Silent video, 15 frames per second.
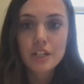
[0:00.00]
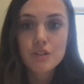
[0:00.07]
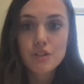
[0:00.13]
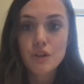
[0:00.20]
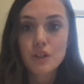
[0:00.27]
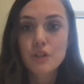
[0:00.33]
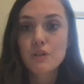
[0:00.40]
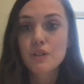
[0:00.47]
so
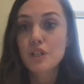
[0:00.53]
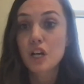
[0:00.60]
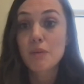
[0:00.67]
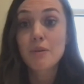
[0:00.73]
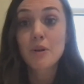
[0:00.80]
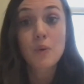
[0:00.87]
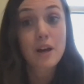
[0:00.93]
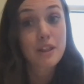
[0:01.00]
you
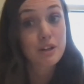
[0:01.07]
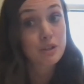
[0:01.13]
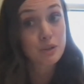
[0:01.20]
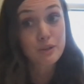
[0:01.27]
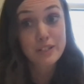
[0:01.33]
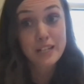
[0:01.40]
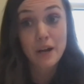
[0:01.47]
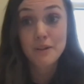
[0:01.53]
determine whether
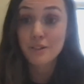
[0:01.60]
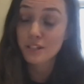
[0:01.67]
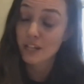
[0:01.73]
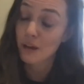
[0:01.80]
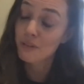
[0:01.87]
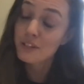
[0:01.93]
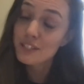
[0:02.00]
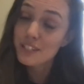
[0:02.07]
two sounds
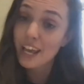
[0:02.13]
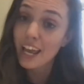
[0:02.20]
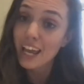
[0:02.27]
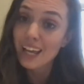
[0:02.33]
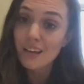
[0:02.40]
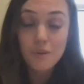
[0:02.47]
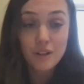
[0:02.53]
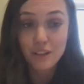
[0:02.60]
sound the
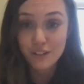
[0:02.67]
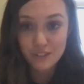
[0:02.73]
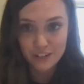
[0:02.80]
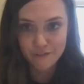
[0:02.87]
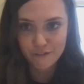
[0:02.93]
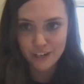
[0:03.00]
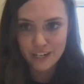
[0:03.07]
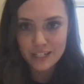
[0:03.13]
same or they're
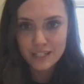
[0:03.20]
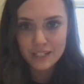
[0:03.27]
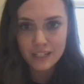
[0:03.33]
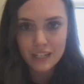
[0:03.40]
different.